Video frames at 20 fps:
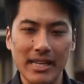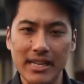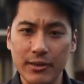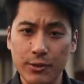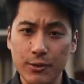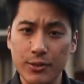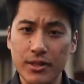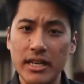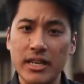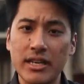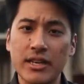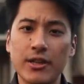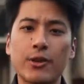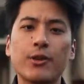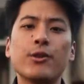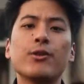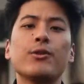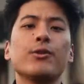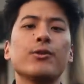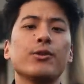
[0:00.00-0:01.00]
meaning there's a
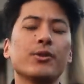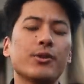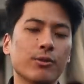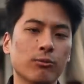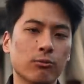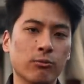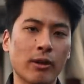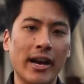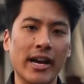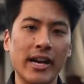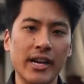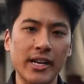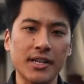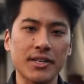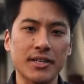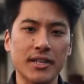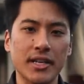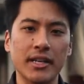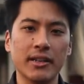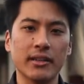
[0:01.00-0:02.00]
huge
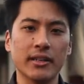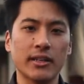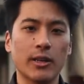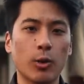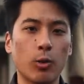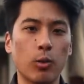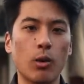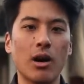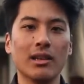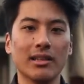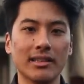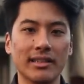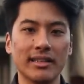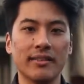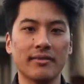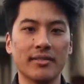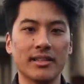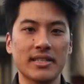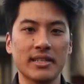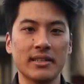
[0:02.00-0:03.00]
range in the quality
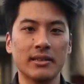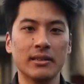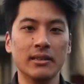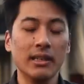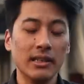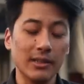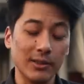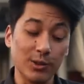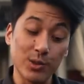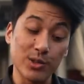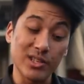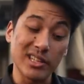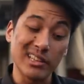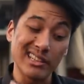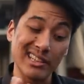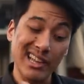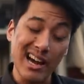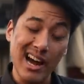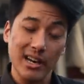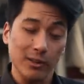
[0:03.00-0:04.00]
of steel. There's a
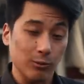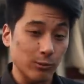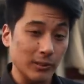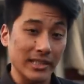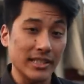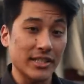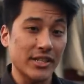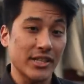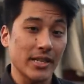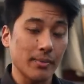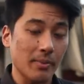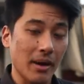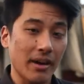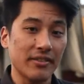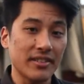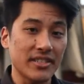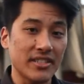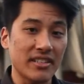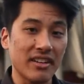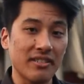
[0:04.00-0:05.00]
lot of really cheap
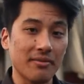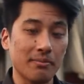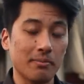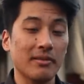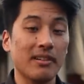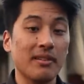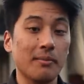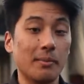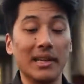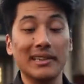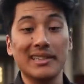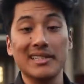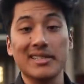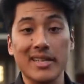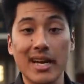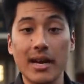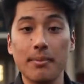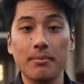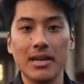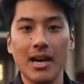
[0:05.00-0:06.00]
heavy stuff but at the
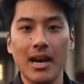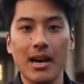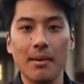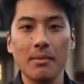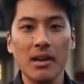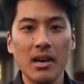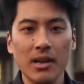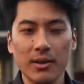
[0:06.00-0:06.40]
same time,